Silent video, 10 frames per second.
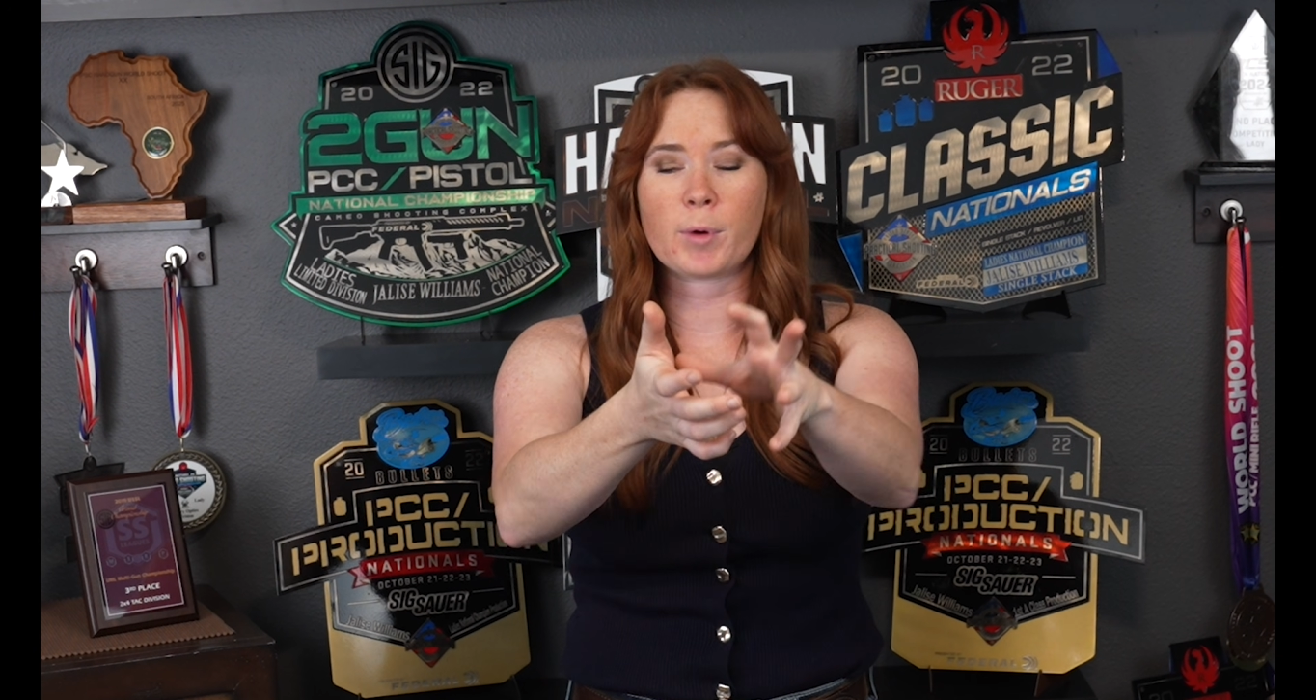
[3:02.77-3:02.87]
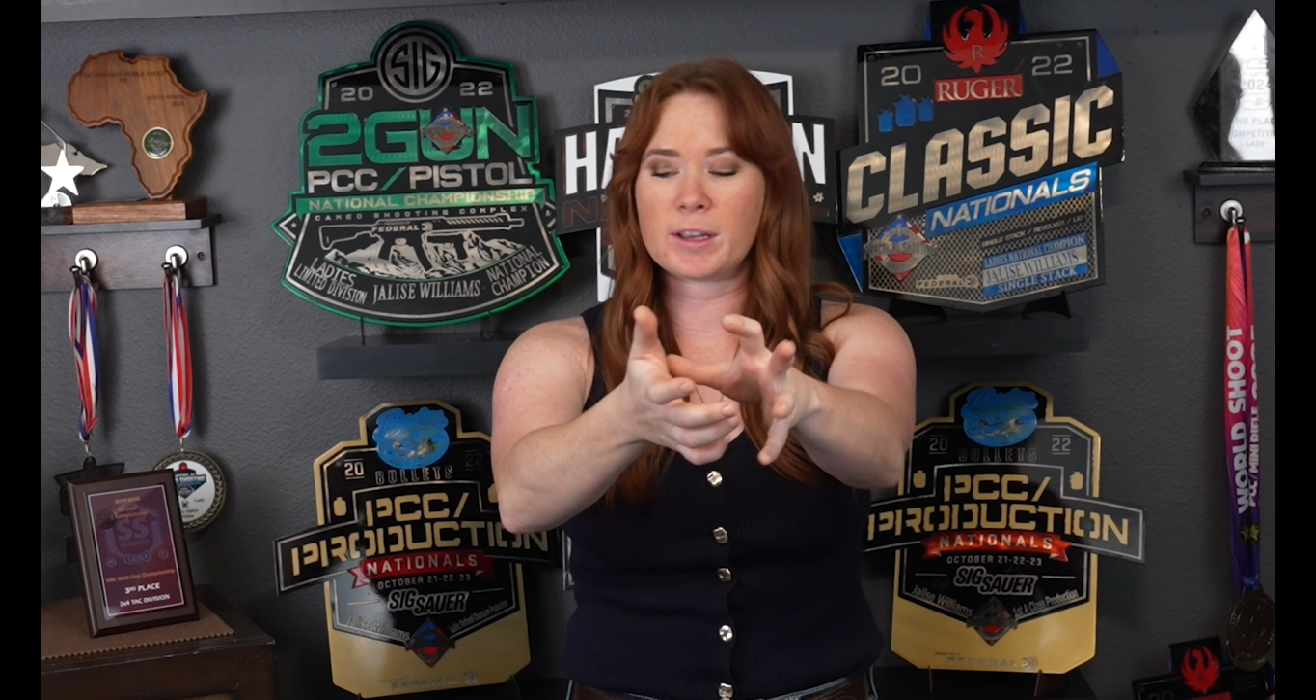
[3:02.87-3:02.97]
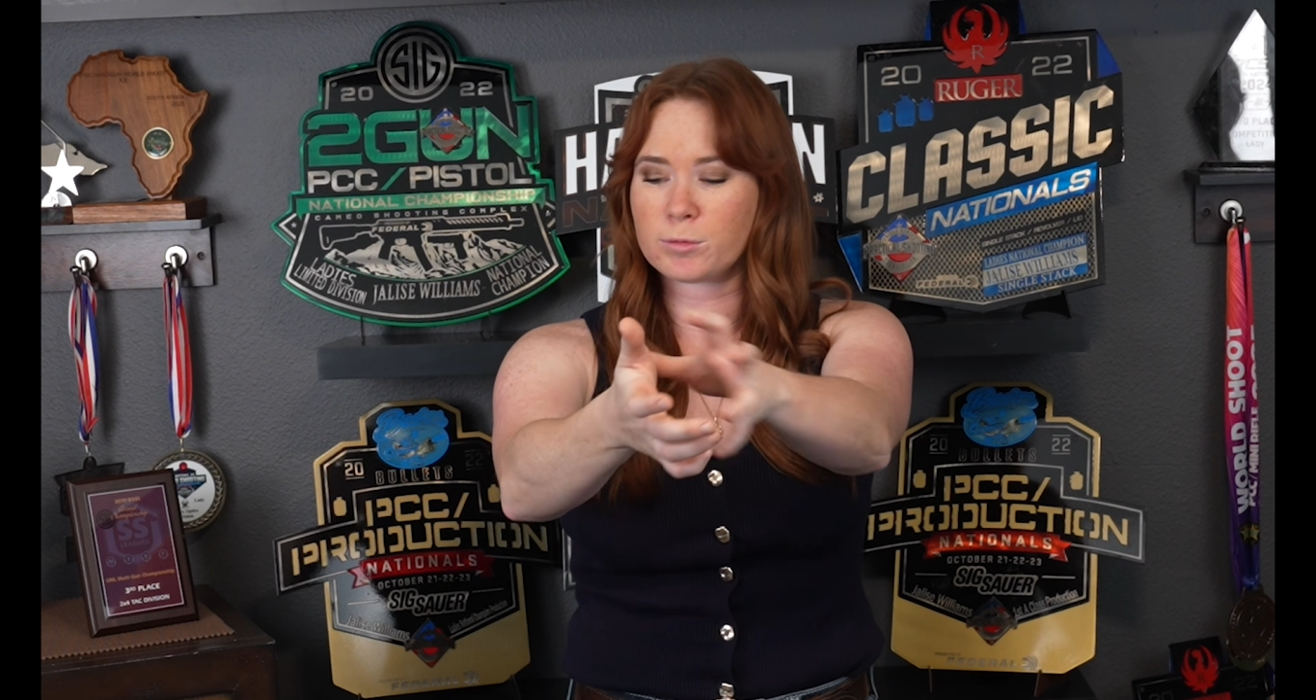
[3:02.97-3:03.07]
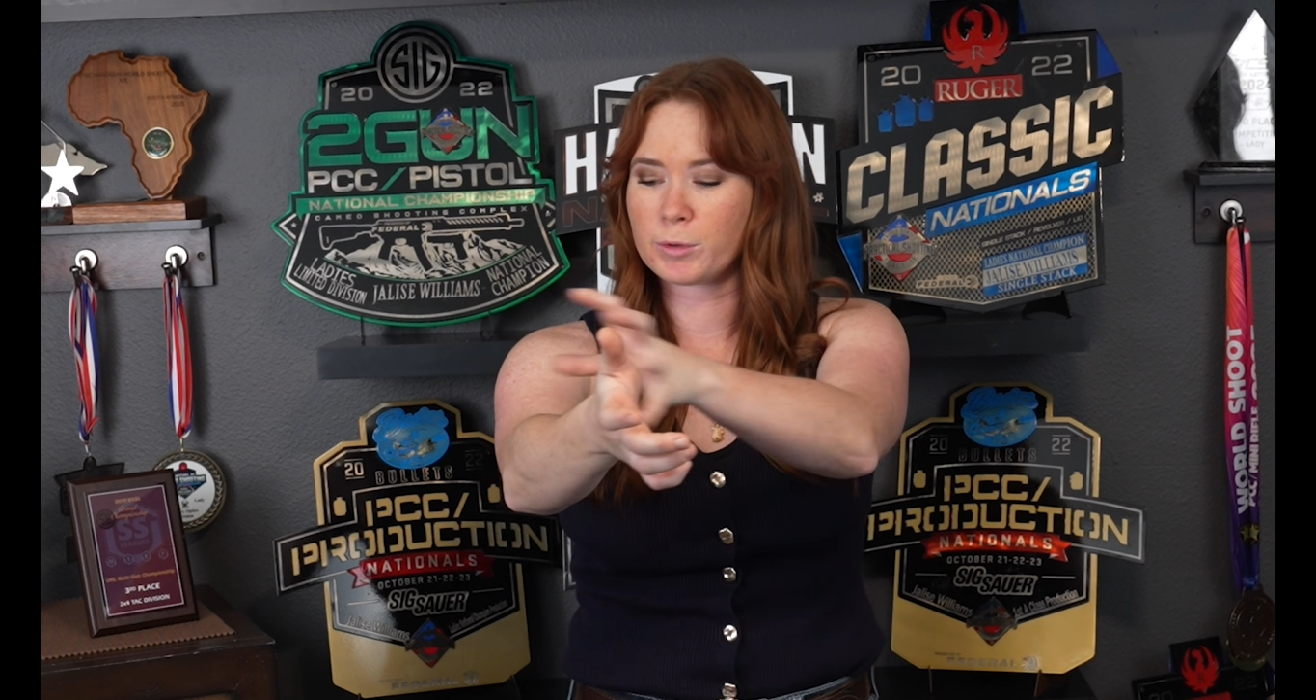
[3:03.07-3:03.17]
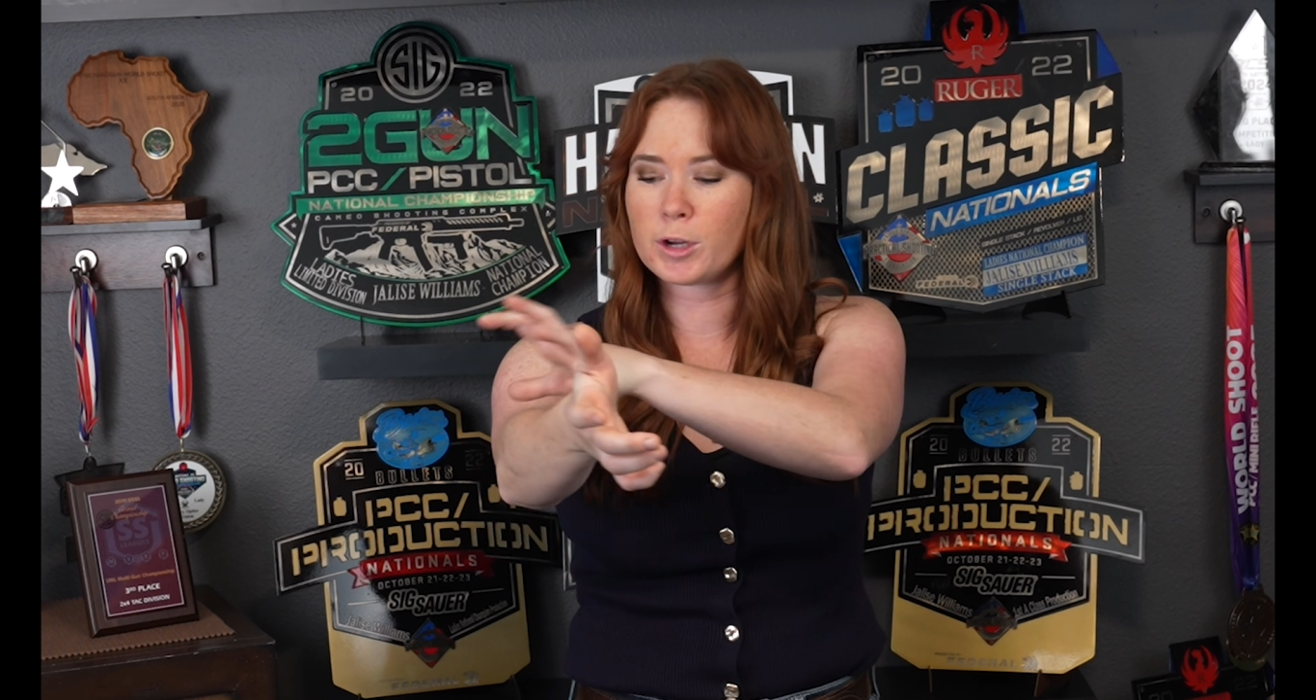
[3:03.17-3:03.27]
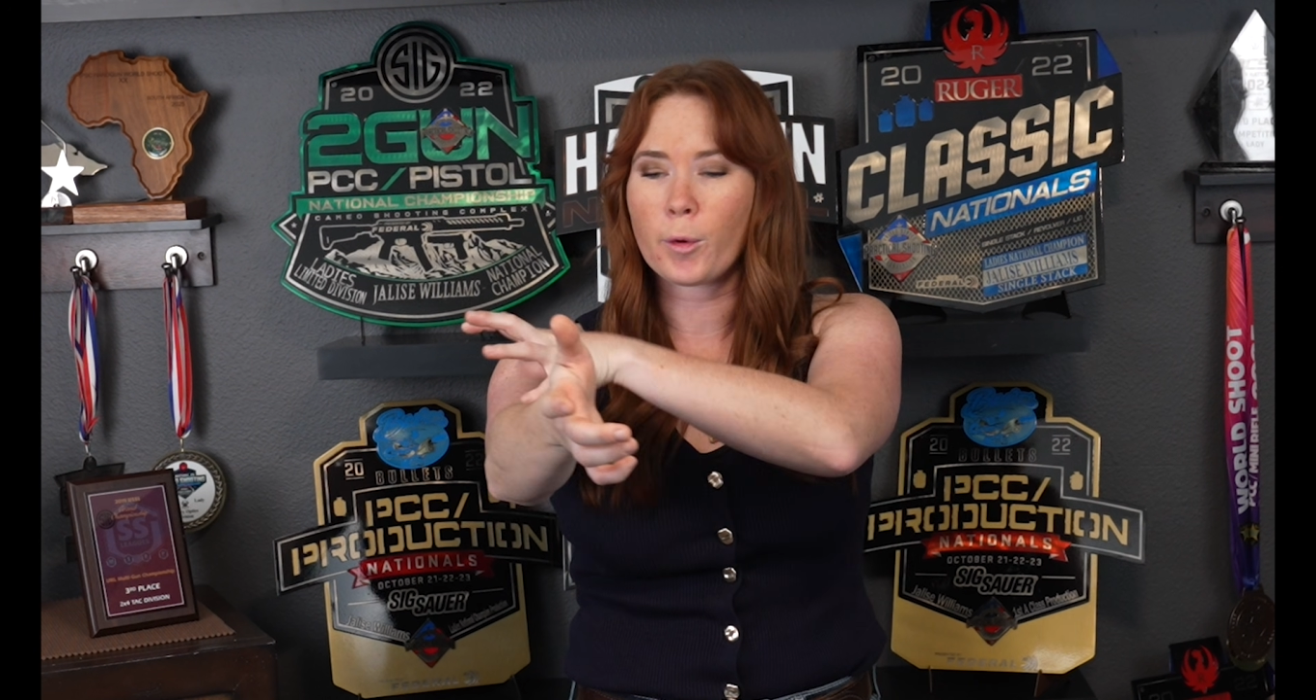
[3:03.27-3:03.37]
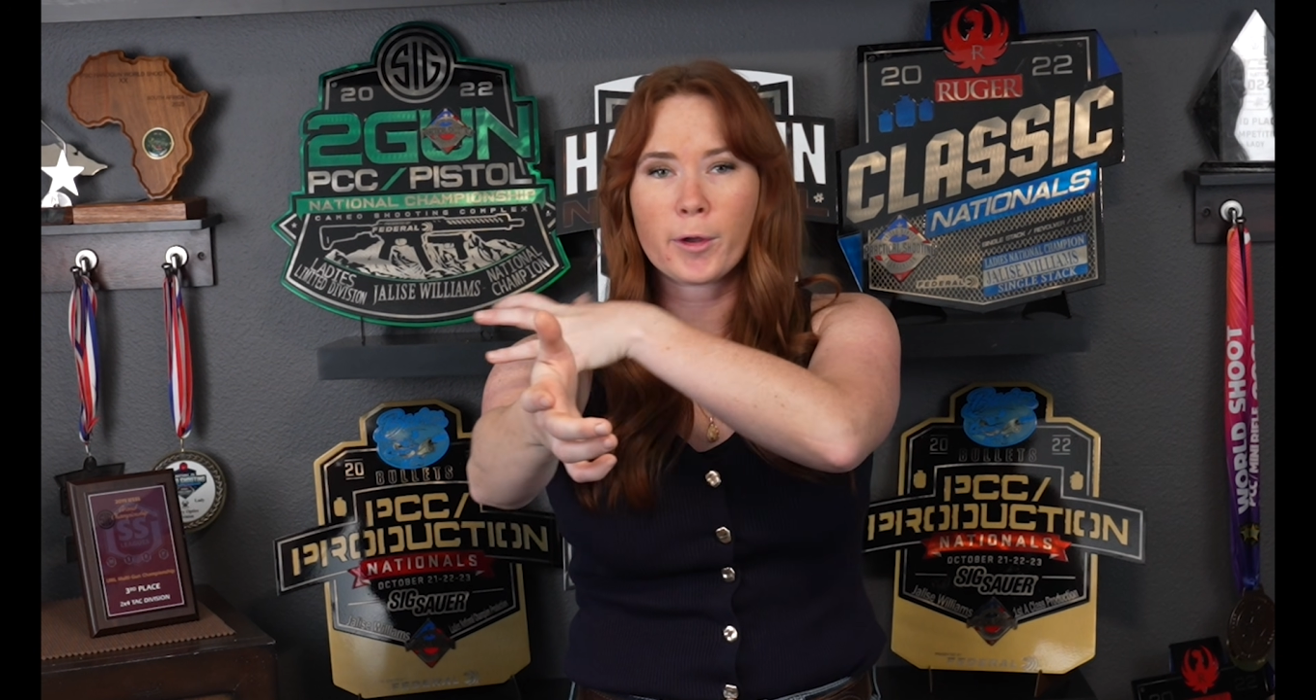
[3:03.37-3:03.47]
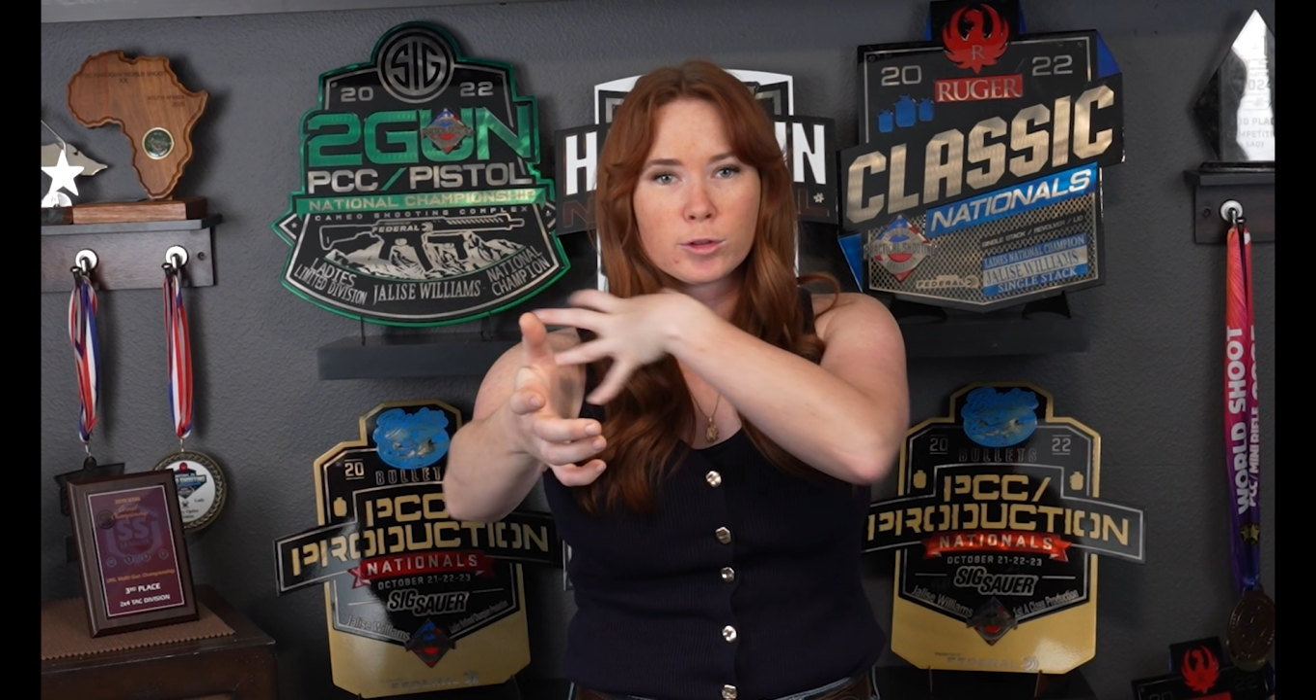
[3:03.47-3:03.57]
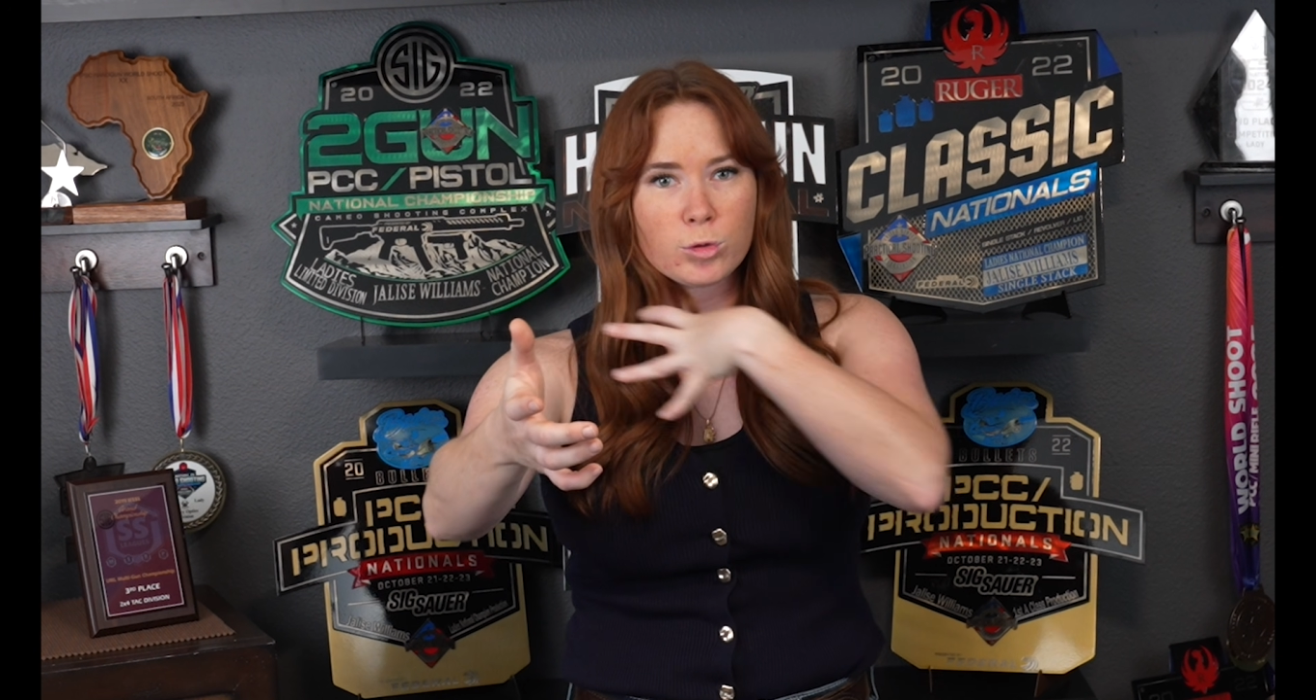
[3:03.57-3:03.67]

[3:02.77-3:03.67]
as recoil